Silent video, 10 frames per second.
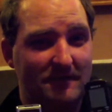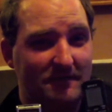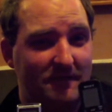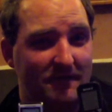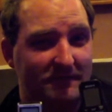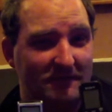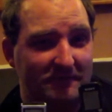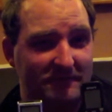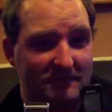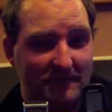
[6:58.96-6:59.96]
get yourself
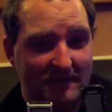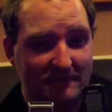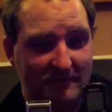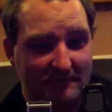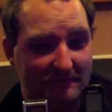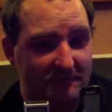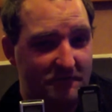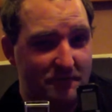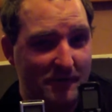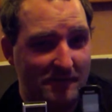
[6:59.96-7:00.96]
a
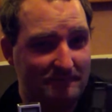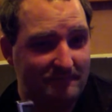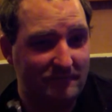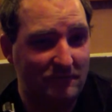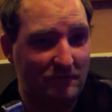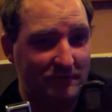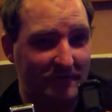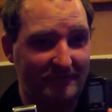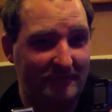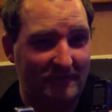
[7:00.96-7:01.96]
few audio
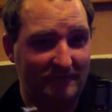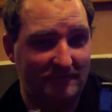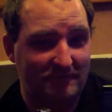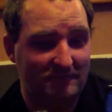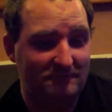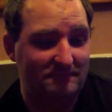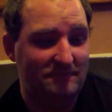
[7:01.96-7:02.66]
devices,